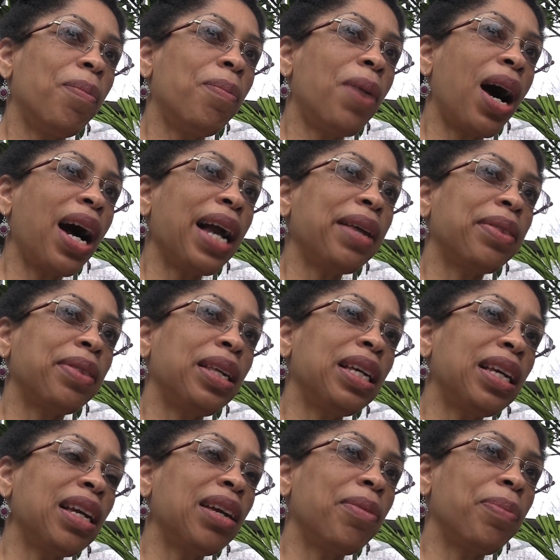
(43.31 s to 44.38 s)
my
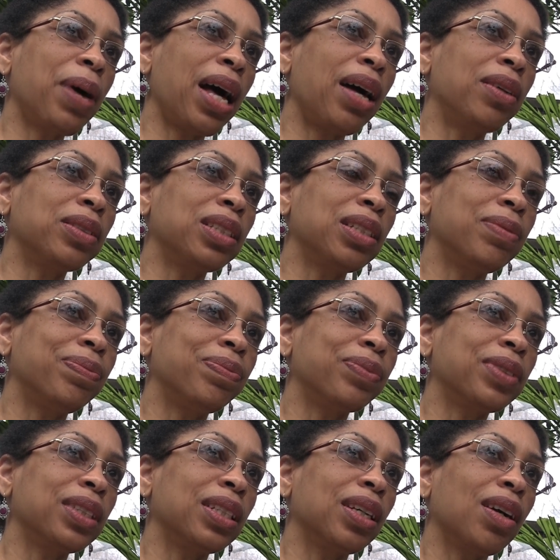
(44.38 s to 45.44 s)
thinking about
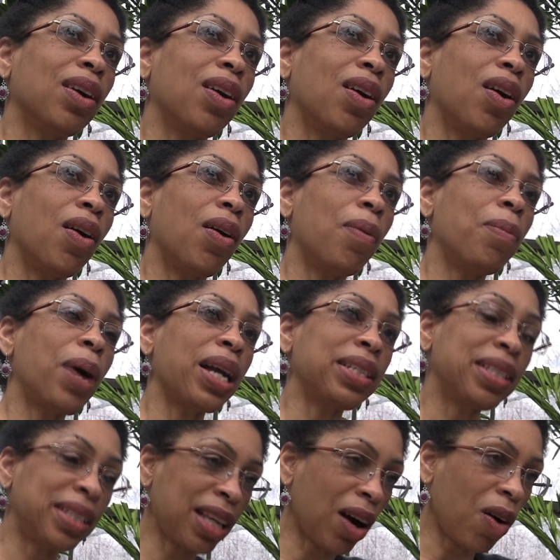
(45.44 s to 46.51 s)

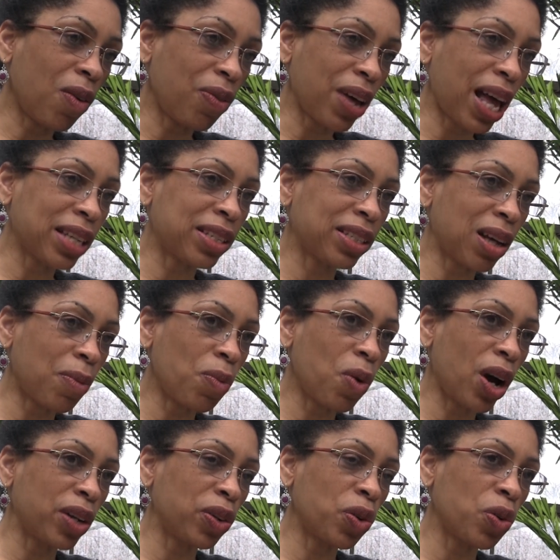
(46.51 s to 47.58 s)
myself as
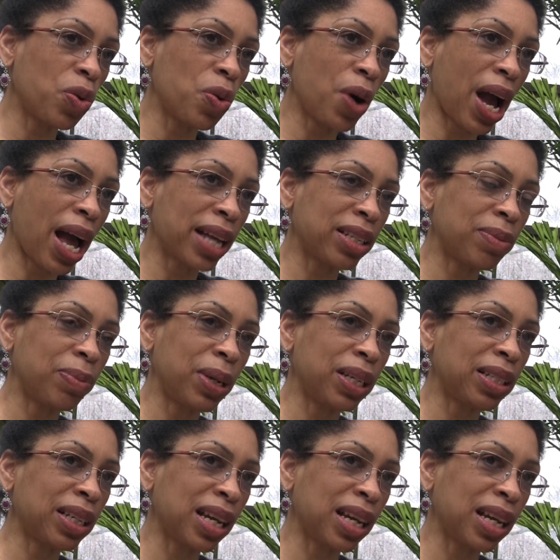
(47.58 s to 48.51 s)
someone who has been